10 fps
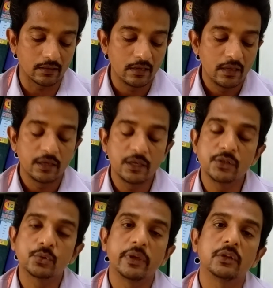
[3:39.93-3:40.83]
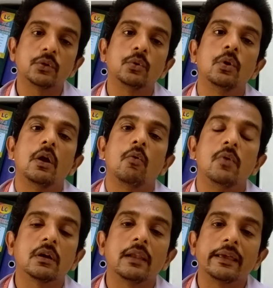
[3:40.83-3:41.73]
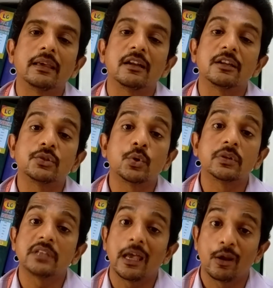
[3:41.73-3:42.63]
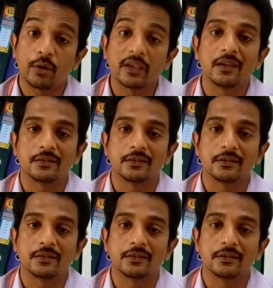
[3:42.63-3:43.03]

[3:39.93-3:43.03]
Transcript: he is going to work like a resource allocator